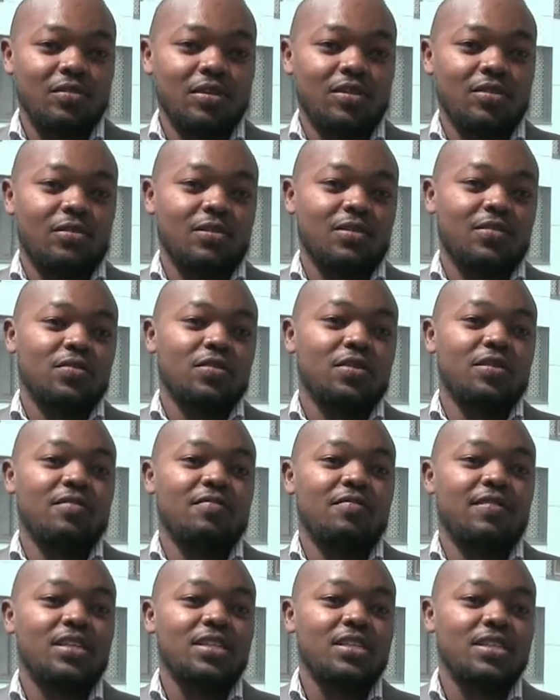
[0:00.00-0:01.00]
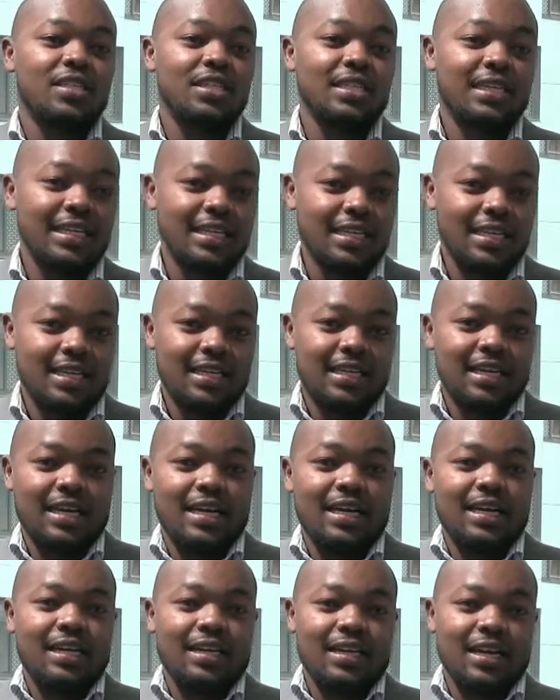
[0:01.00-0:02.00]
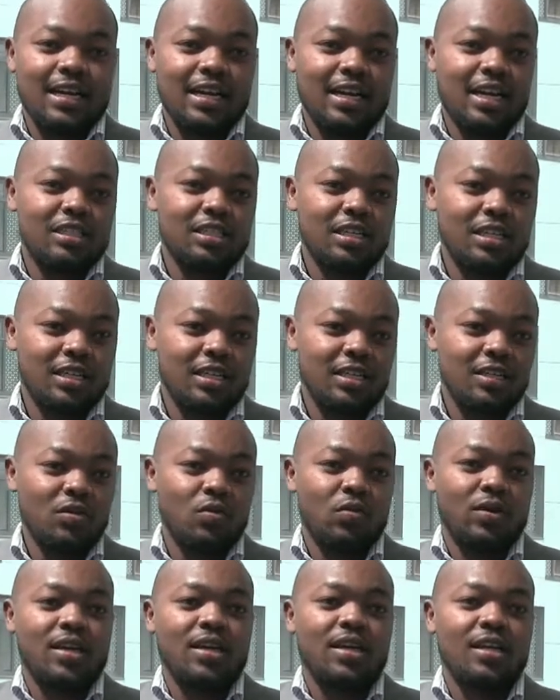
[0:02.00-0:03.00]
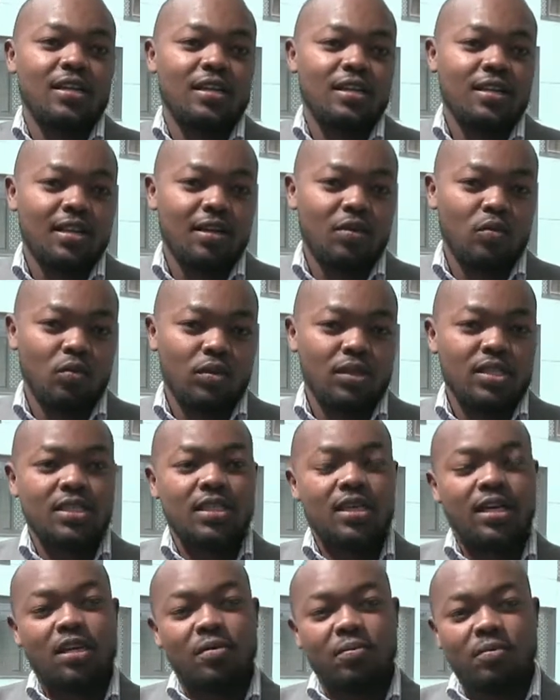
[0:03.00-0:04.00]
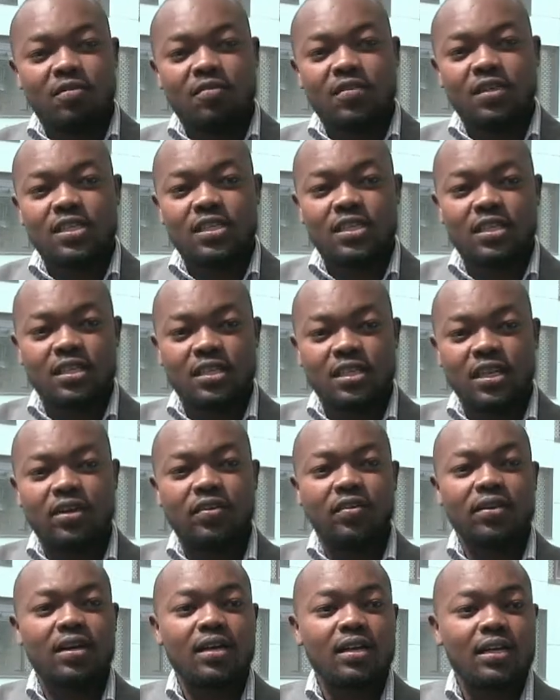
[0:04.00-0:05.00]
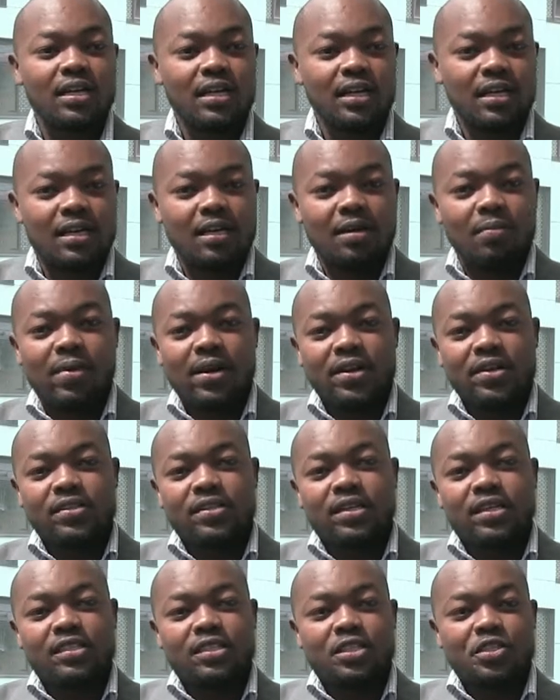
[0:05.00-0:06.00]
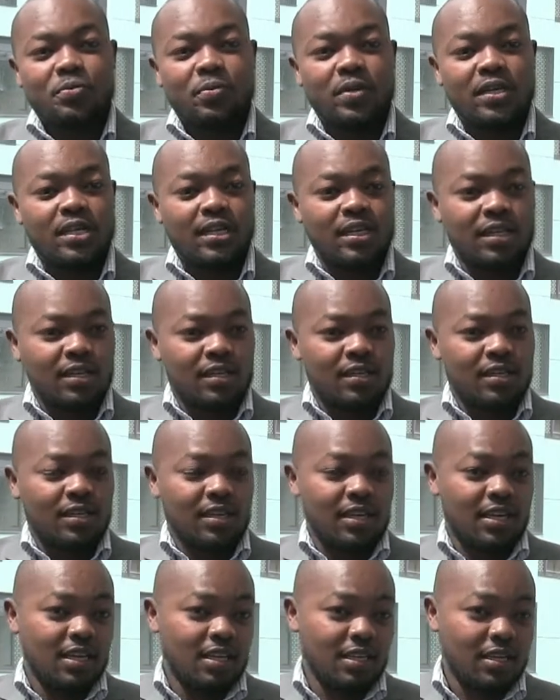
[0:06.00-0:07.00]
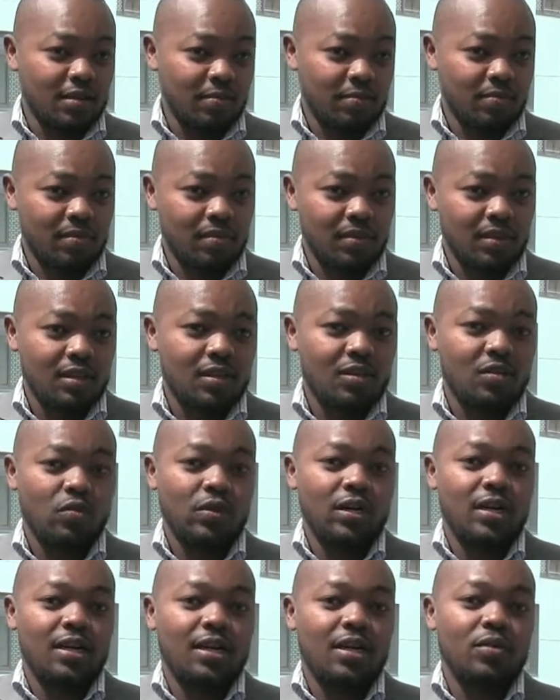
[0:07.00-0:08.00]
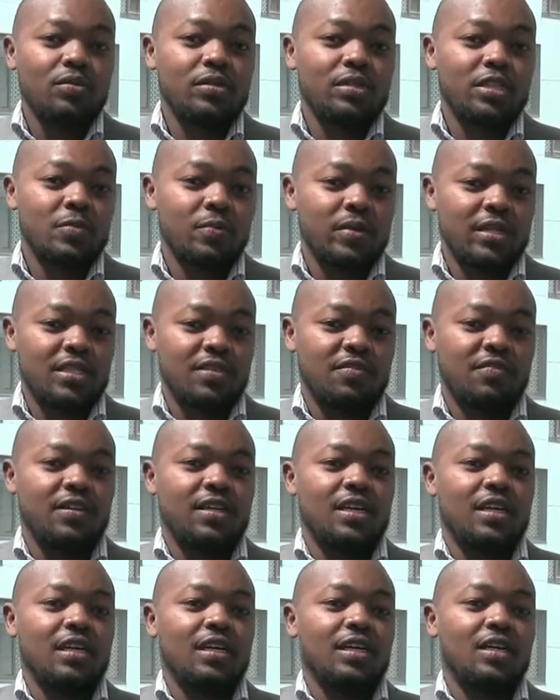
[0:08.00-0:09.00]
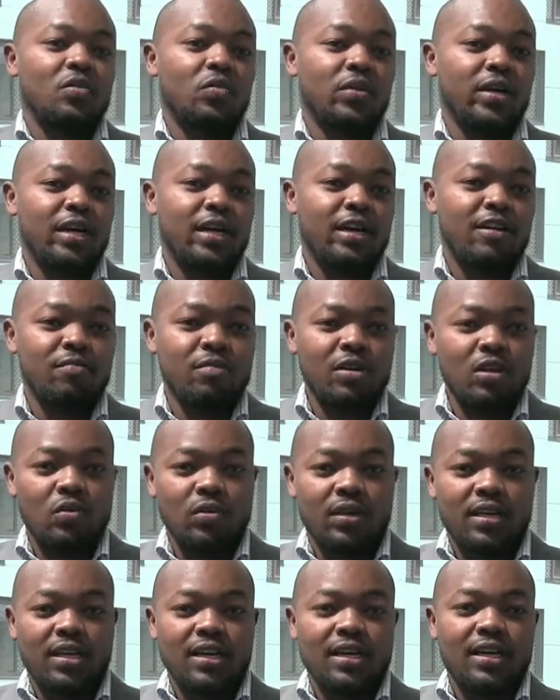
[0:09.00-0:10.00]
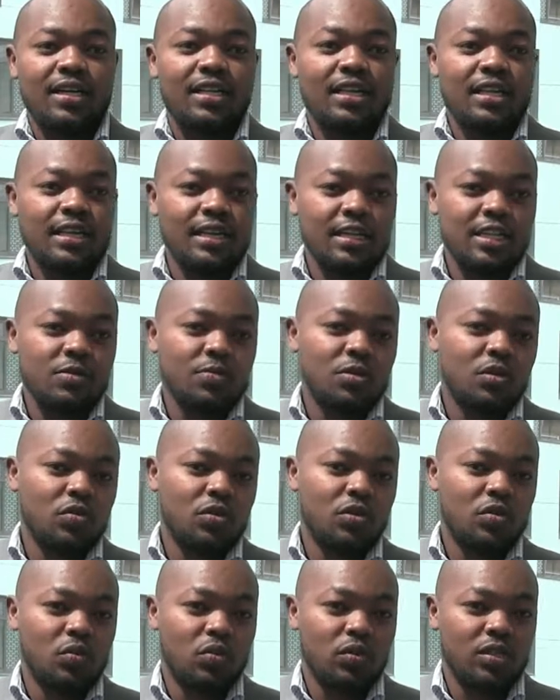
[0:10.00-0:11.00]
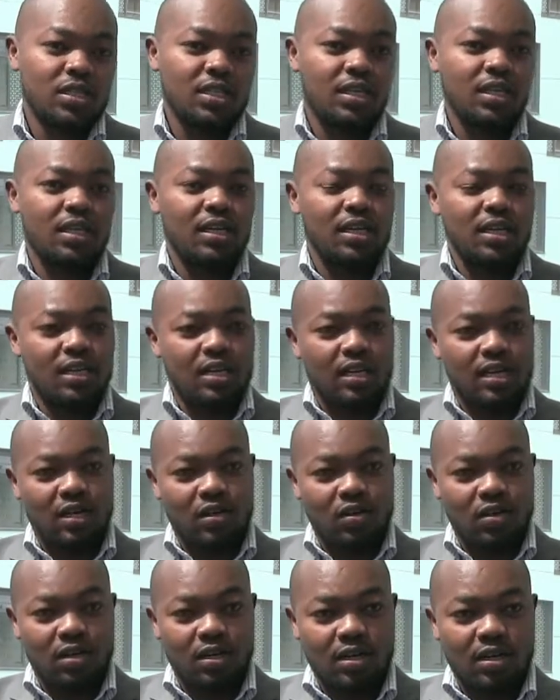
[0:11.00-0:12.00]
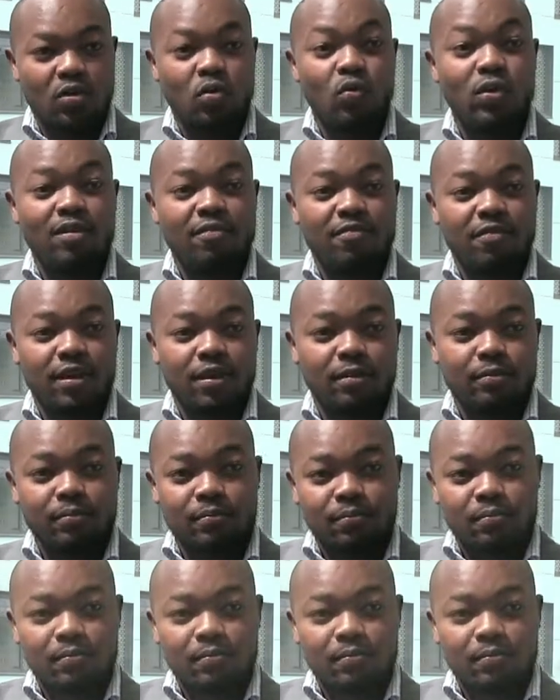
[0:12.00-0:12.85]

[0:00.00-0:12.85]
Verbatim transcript: with Oxford University, and I largely work in the water and poverty area. My research has been in Kenya, Kwale County specifically, where I've been looking at the links between water and welfare.